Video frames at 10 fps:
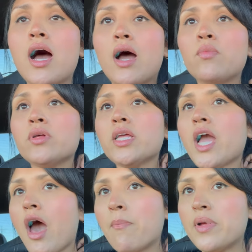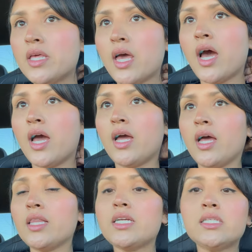I'm really happy that
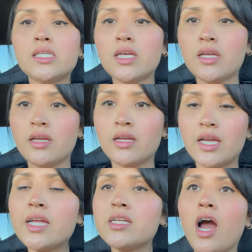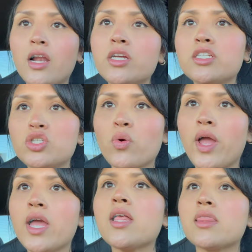at least he, he got to enjoy
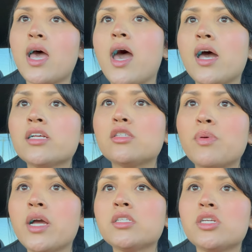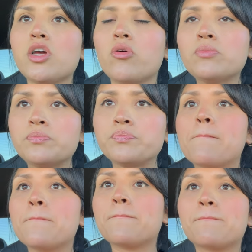it in that aspect, you know.
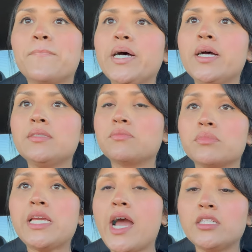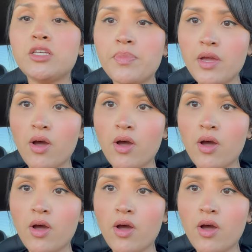But yeah, to be